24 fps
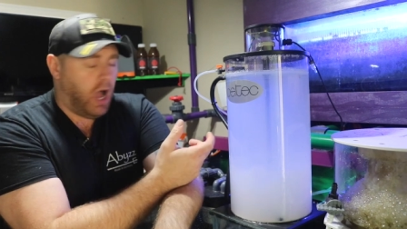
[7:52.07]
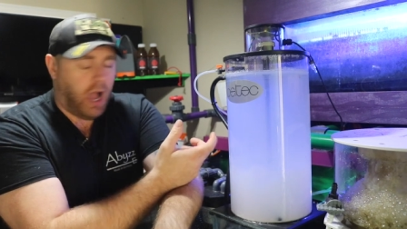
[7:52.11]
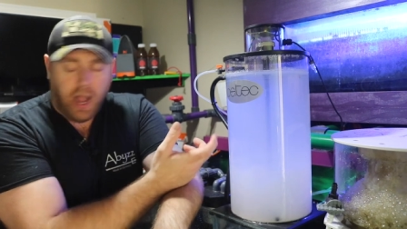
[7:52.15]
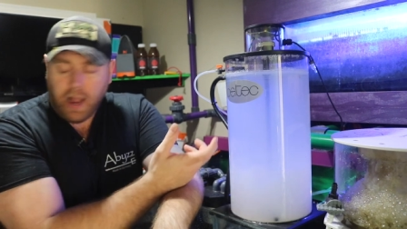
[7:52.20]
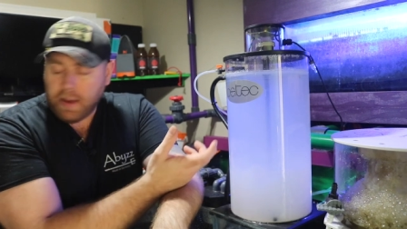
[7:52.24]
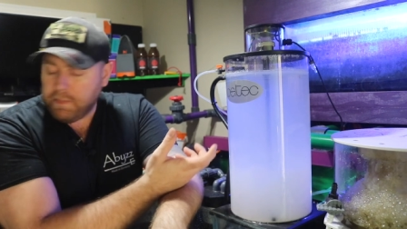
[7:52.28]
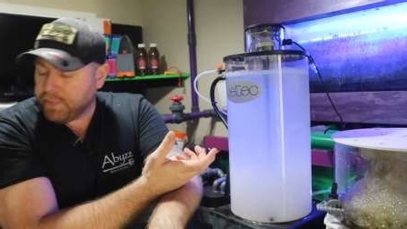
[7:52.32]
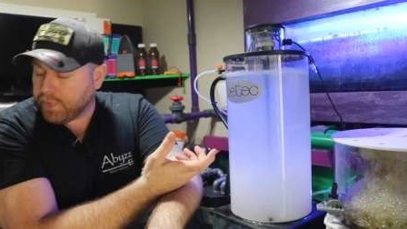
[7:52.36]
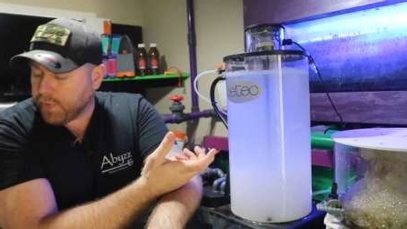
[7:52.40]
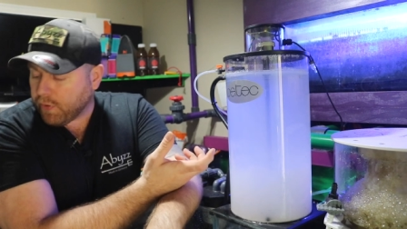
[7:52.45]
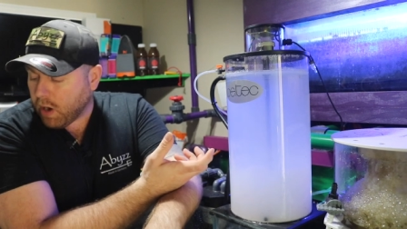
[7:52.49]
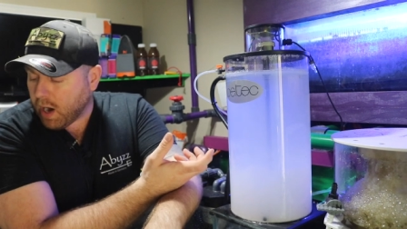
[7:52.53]

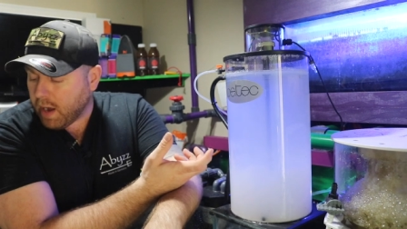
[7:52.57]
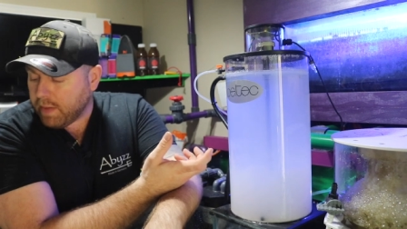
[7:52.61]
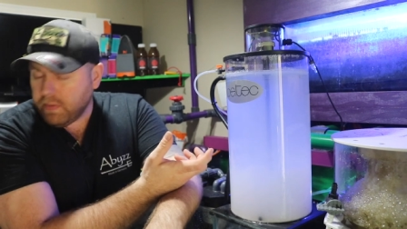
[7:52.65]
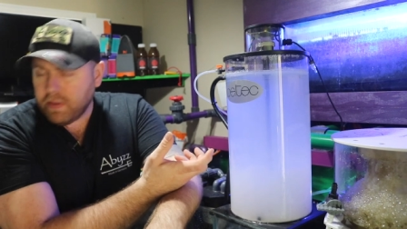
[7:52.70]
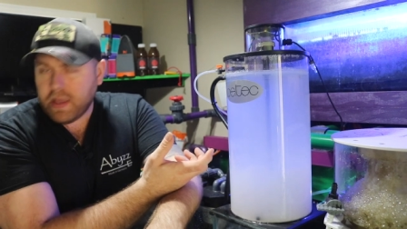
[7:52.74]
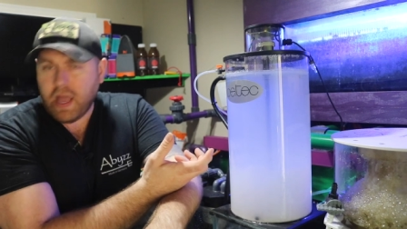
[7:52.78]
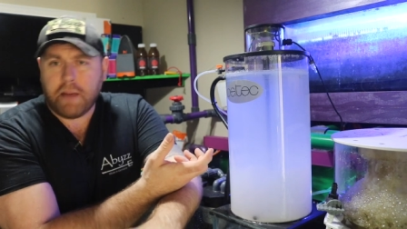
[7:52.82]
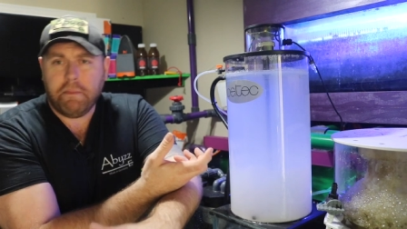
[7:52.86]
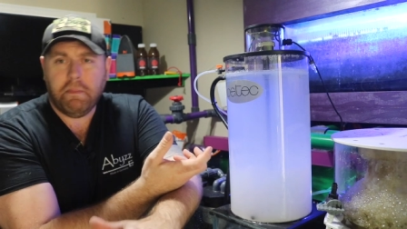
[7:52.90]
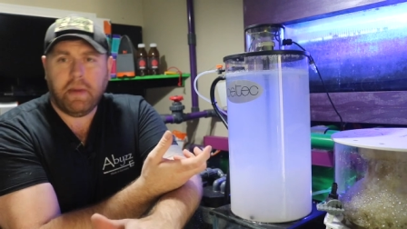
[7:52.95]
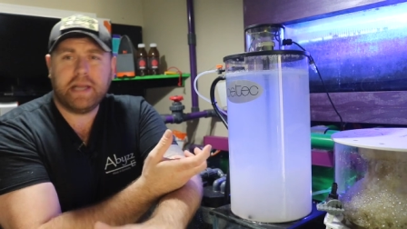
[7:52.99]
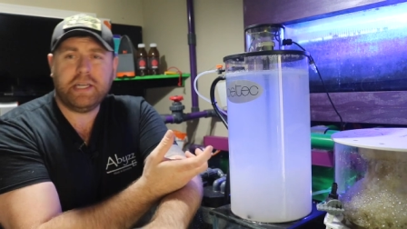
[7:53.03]
I
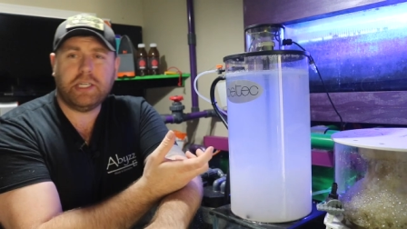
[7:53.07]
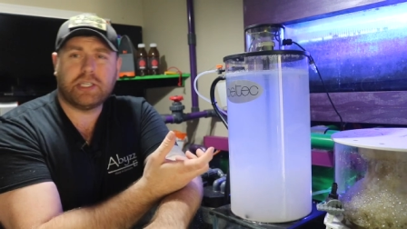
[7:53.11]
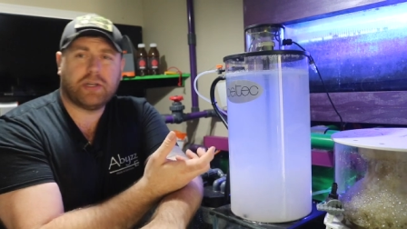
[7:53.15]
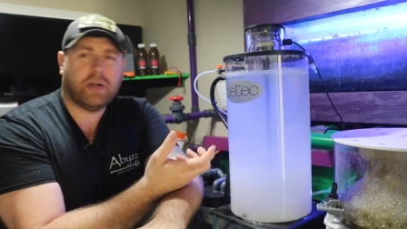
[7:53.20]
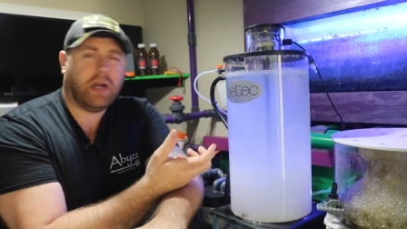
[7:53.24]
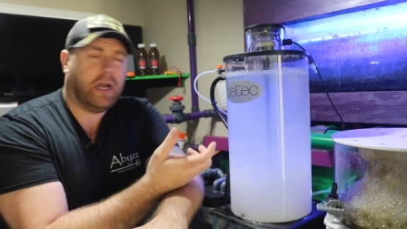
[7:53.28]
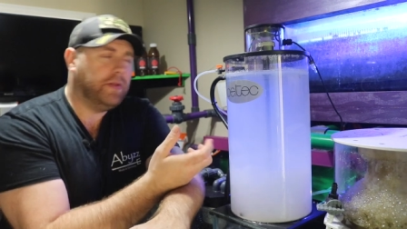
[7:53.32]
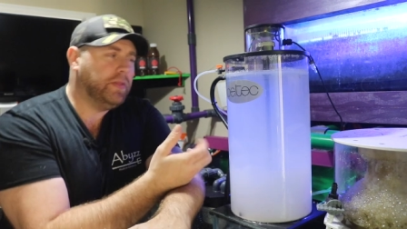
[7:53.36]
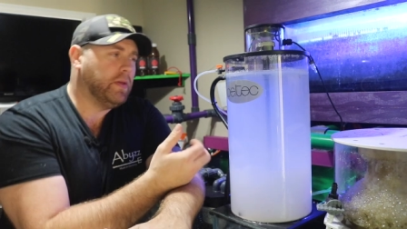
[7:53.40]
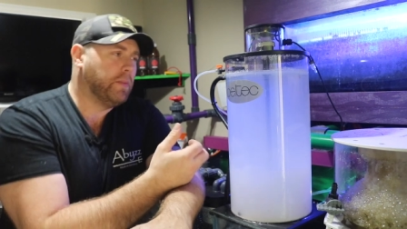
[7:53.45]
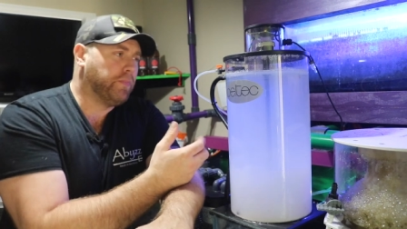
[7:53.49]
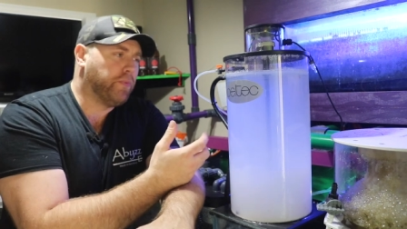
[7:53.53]
probably I might
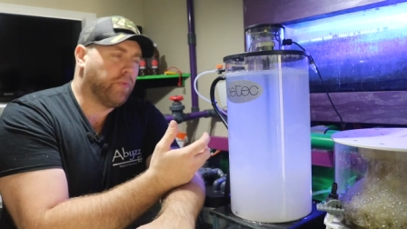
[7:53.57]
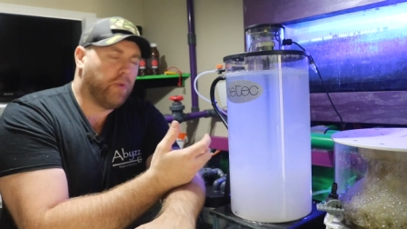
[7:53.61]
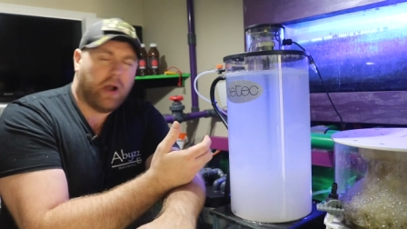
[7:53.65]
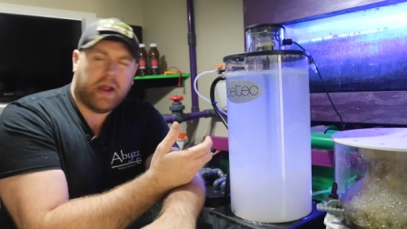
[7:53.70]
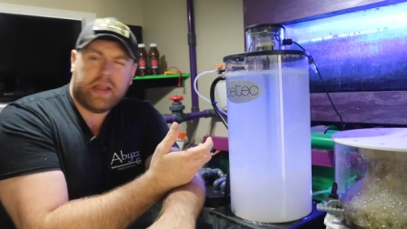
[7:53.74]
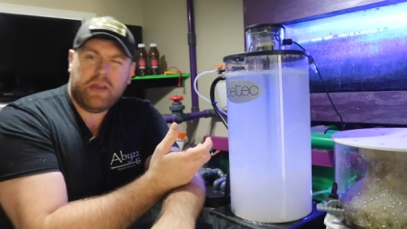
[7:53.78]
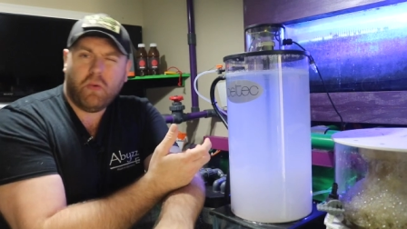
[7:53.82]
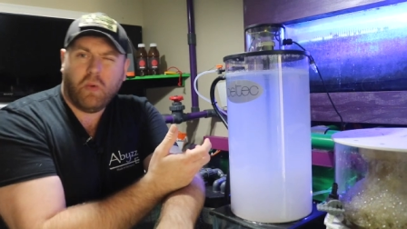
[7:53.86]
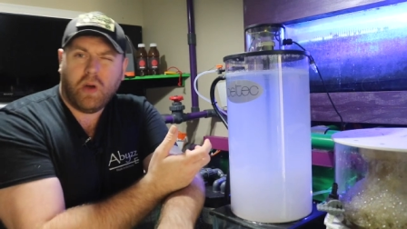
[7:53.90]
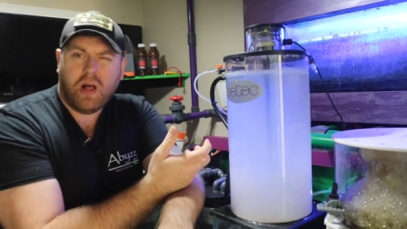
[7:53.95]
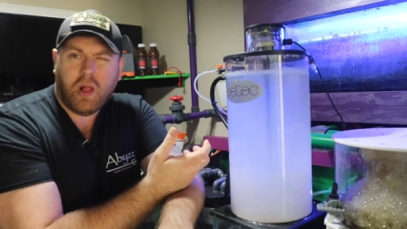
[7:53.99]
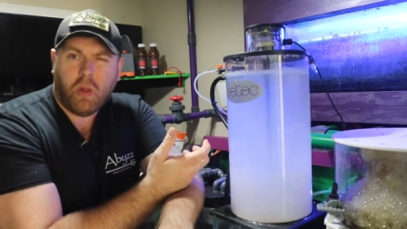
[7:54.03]
try the
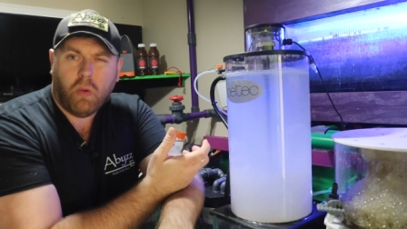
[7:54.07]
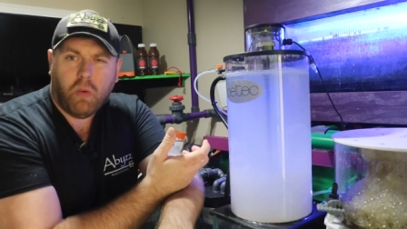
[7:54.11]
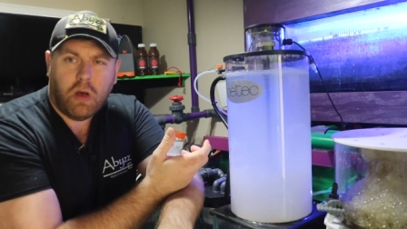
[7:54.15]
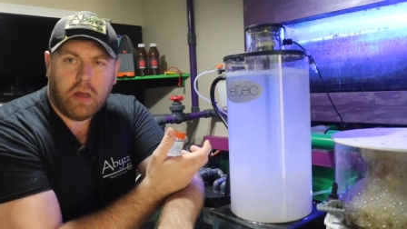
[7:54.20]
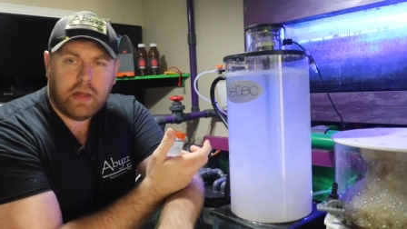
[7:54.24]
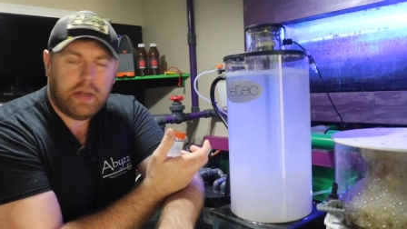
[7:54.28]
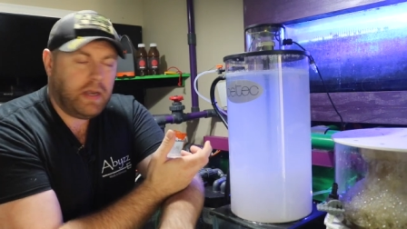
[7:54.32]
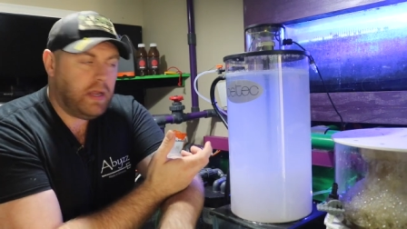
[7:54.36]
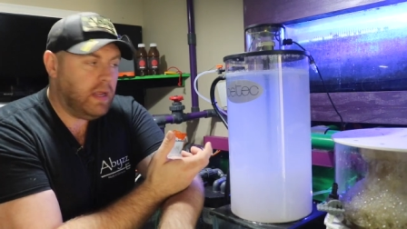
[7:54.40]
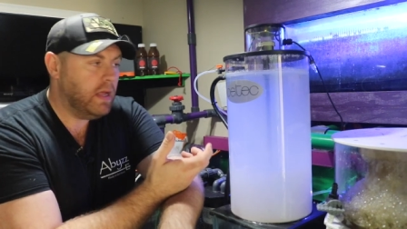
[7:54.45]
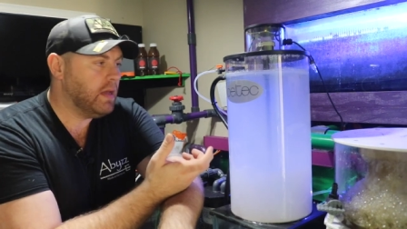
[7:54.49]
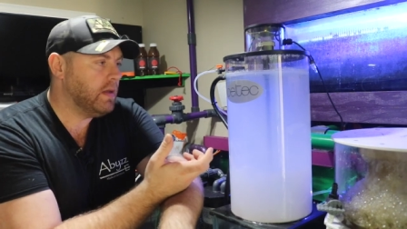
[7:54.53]
Brightwell
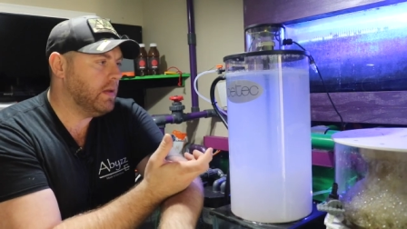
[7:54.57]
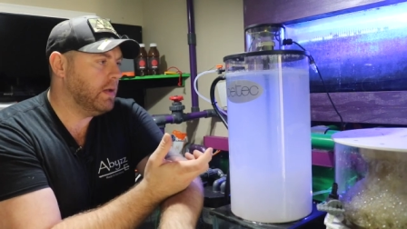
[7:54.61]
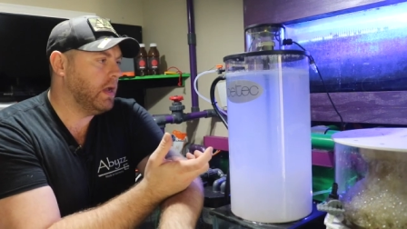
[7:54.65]
one.